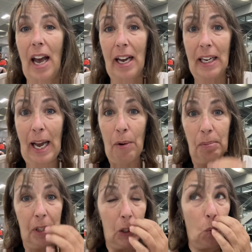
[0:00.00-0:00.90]
And now I'm
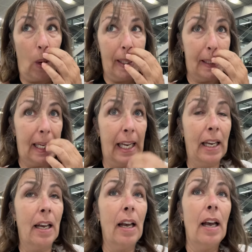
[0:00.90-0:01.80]
just
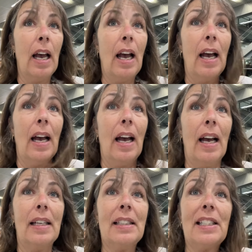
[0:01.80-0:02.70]
waiting
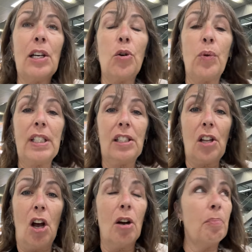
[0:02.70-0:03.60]
until we
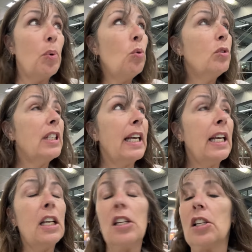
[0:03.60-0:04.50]
start boarding.
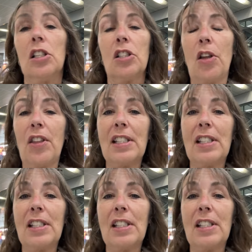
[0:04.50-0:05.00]
So the